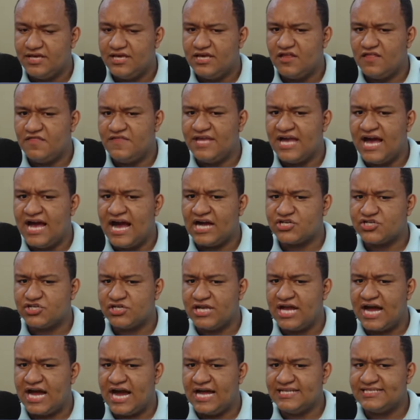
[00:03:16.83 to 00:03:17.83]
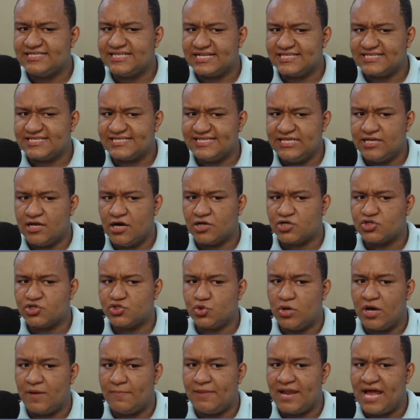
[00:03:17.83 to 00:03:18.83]
The action adds that CNOOC to
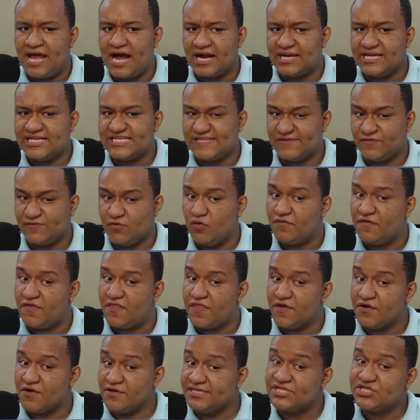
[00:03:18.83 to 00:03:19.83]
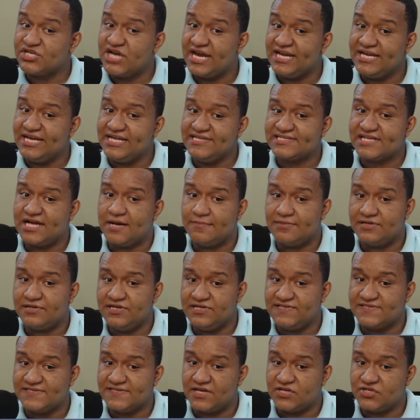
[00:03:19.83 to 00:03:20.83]
a blacklist of over 30 Chinese
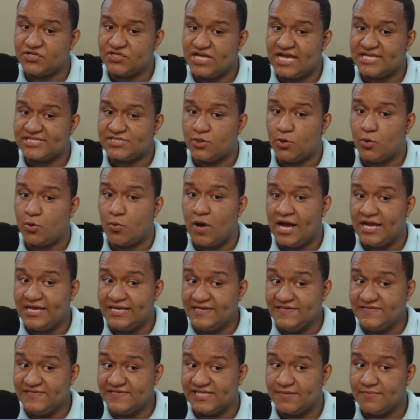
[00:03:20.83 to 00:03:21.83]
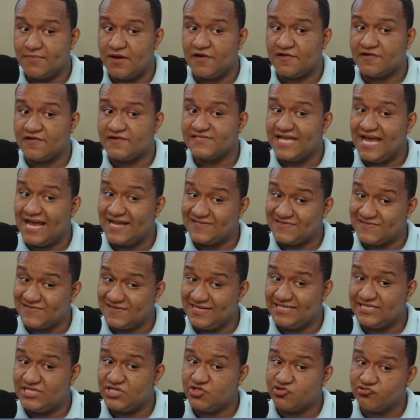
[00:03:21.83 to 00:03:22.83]
companies such as Hawaii's and America's
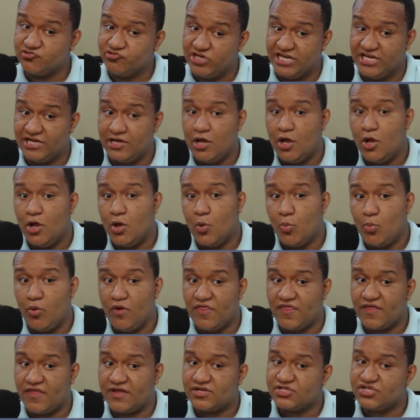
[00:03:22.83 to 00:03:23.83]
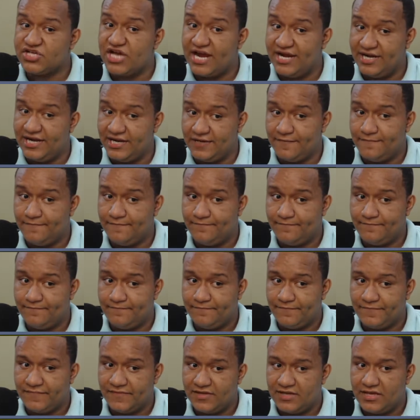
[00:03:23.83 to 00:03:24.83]
escalating trade with China.
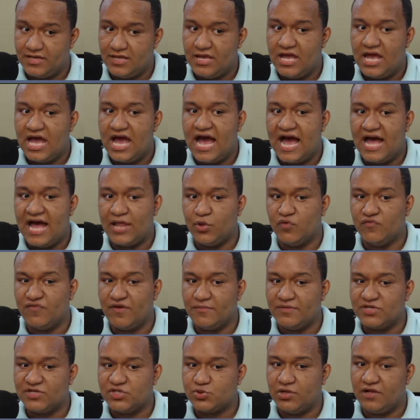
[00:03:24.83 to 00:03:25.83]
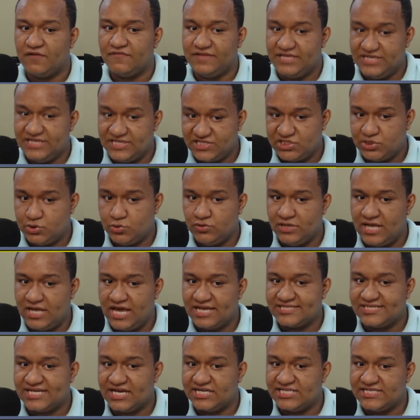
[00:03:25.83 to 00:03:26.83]
And November 12 issued
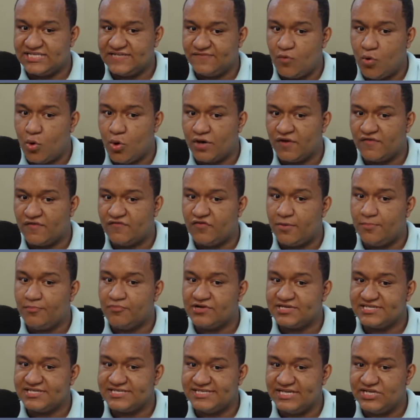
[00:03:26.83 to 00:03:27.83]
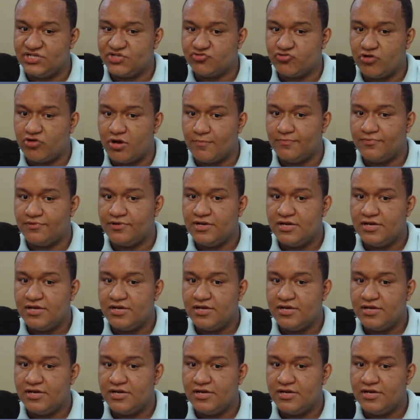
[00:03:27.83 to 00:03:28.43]
executive order from President Trump